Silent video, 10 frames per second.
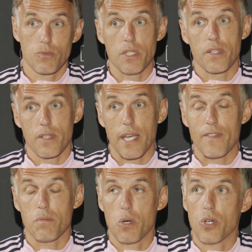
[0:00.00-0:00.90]
with
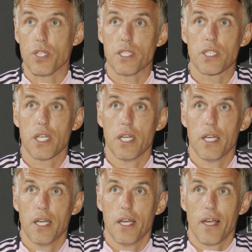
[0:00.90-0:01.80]
David Moyes,
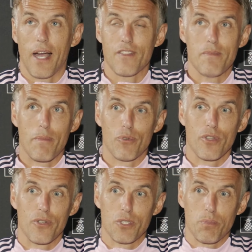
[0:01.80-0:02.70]
having my
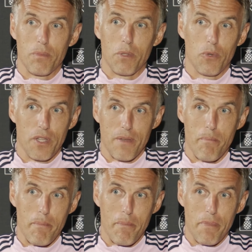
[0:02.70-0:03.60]
brother as probably one of
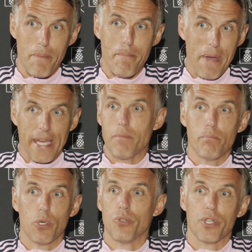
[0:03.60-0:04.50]
the main
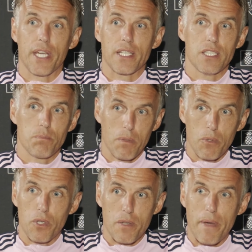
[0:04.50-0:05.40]
pundits. He's probably
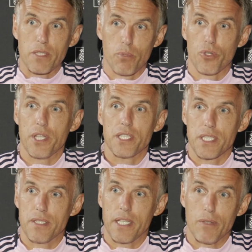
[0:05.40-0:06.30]
one of the best pundits
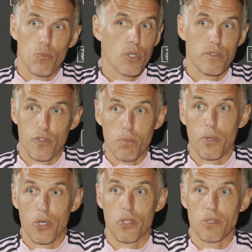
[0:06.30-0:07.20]
in world
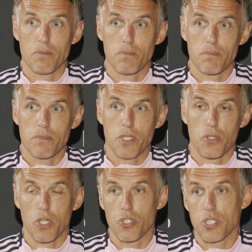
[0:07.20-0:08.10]
football.
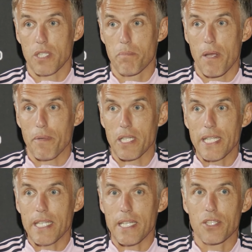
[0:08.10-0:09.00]
Not just in the Premier
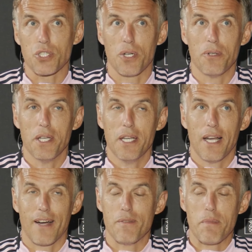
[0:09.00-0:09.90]
League. So
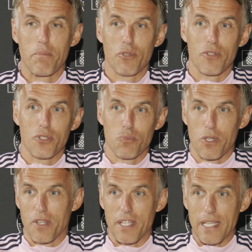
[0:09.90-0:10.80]
having my brother as one
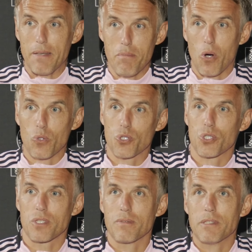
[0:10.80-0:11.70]
of the most